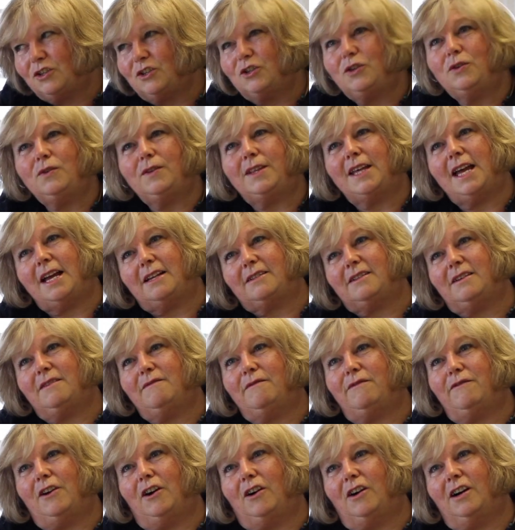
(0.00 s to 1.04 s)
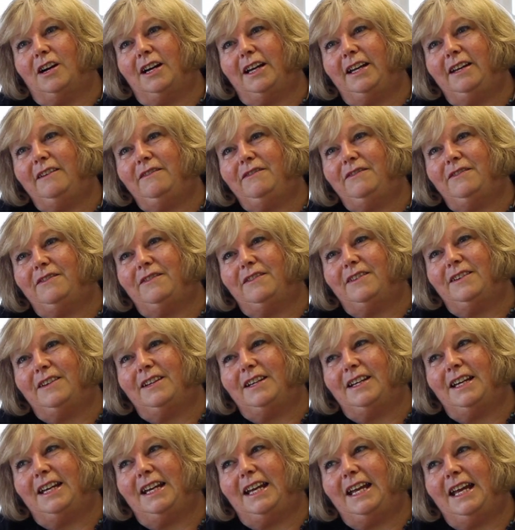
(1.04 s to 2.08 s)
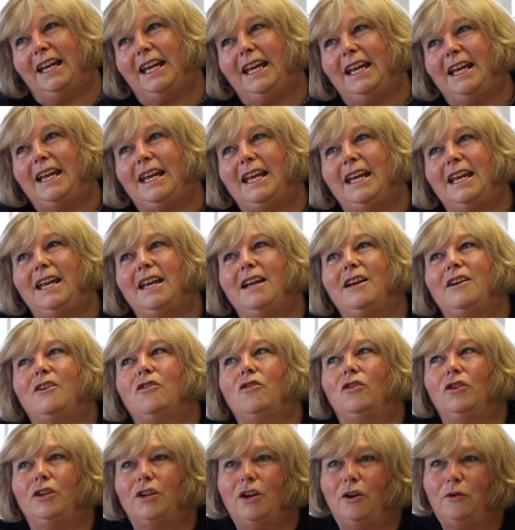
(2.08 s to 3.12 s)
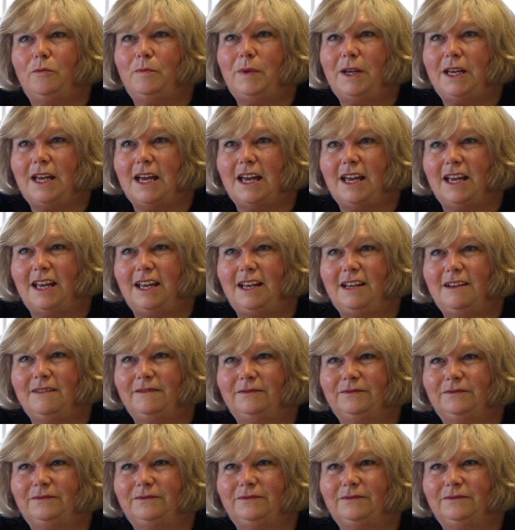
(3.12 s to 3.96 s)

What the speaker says: 2005, he got an OBE,